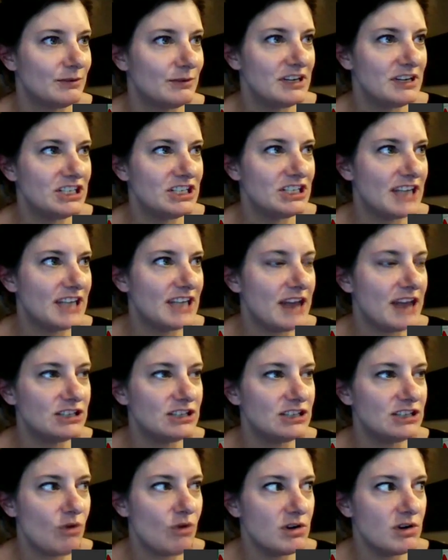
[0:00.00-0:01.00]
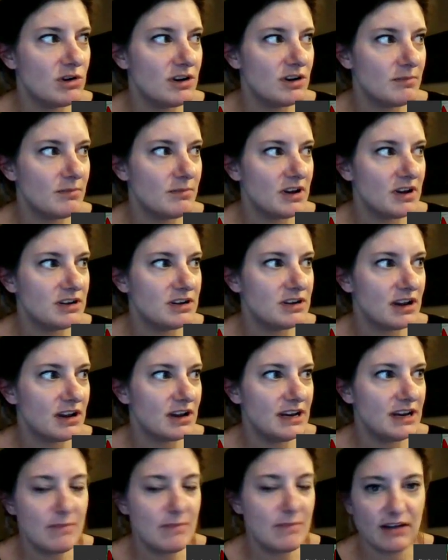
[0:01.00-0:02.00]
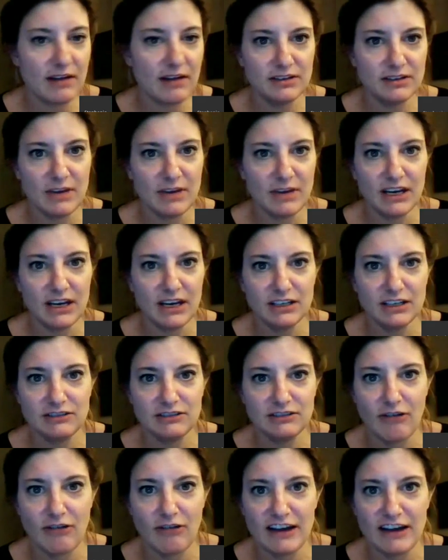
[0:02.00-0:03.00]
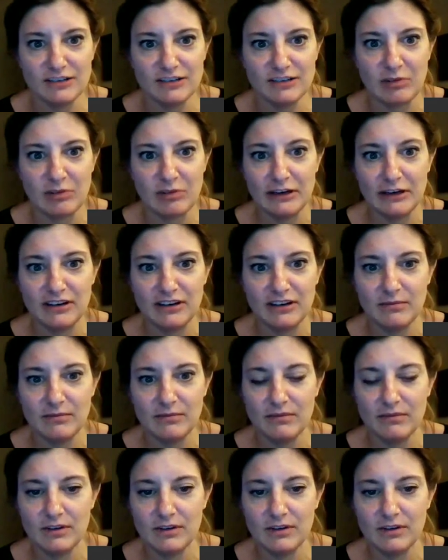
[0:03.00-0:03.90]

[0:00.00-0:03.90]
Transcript: Well, I just ordered them to email to me, so I just printed them.